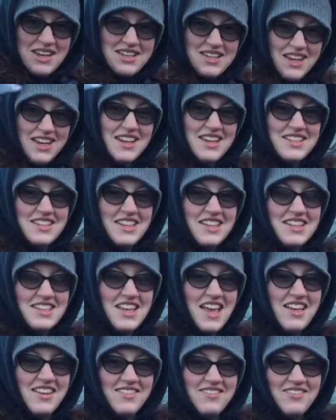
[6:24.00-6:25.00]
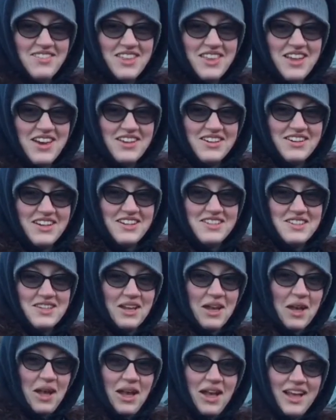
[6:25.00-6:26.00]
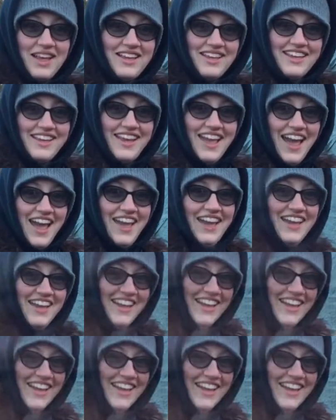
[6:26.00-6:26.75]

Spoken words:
de-icing a tent with a car de-icer. Yay!